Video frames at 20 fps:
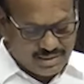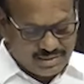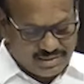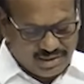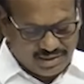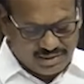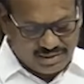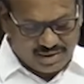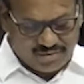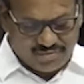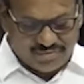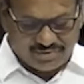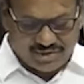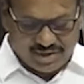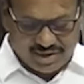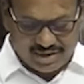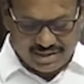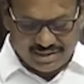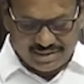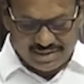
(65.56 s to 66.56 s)
set of
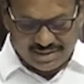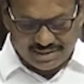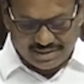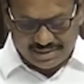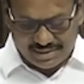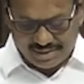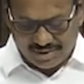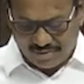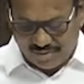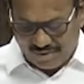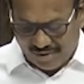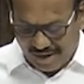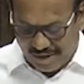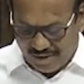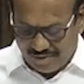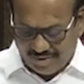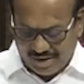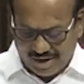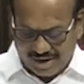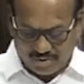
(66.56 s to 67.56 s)
challenges.
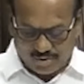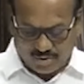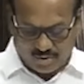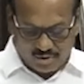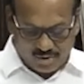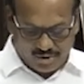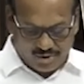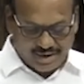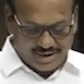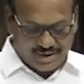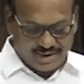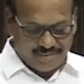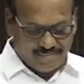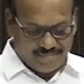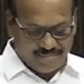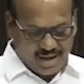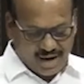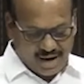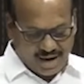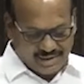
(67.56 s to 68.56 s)
While we are growing
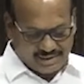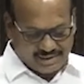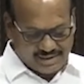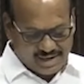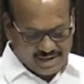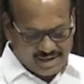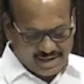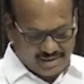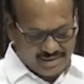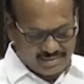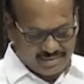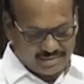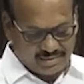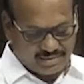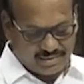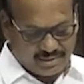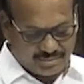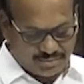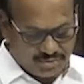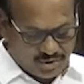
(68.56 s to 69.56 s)
at a
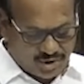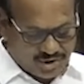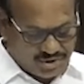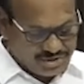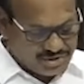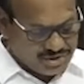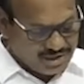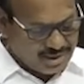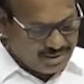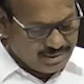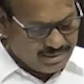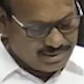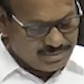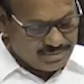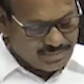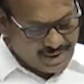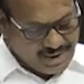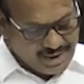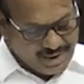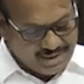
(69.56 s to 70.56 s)
substantial
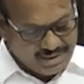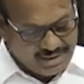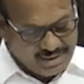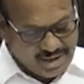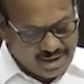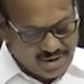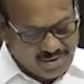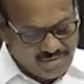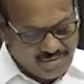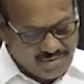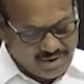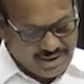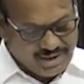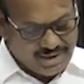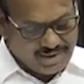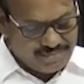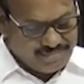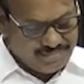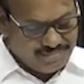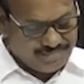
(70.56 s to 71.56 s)
speed, where
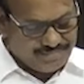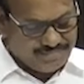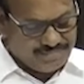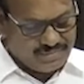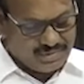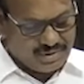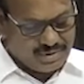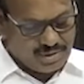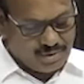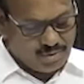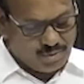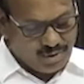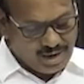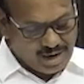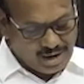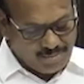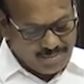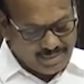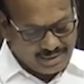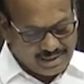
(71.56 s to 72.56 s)
we
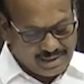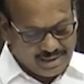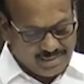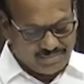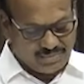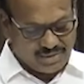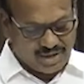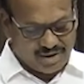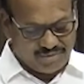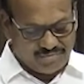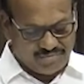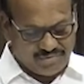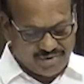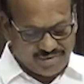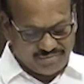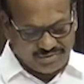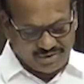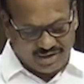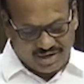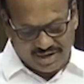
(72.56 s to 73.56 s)
have become the
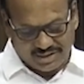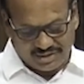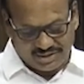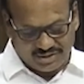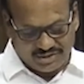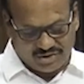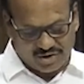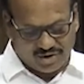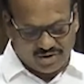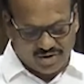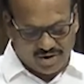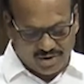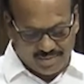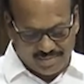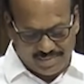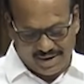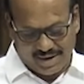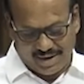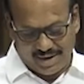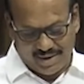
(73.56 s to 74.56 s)
5th largest
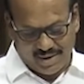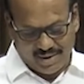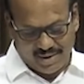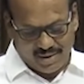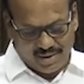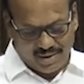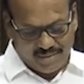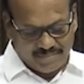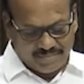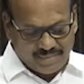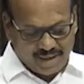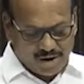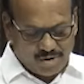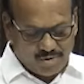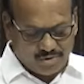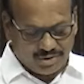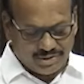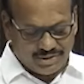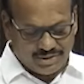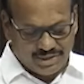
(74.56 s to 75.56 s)
economy,
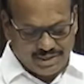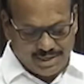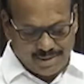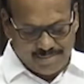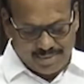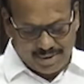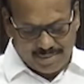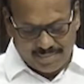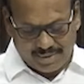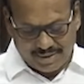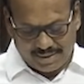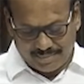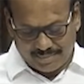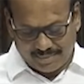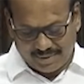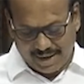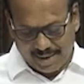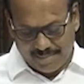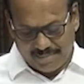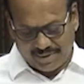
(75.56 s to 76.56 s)
our GDP per
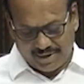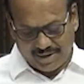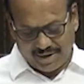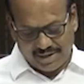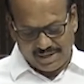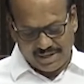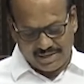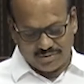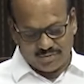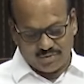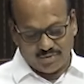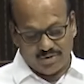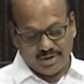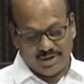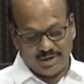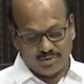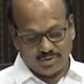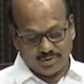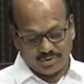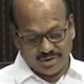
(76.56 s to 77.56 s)
capita is
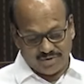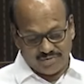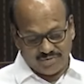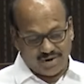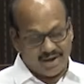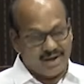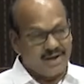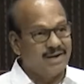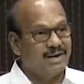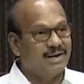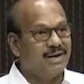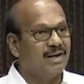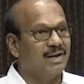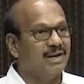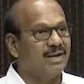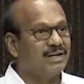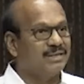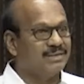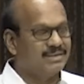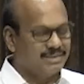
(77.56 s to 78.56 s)
only
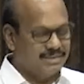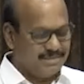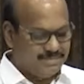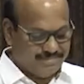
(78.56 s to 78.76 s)
$2,500.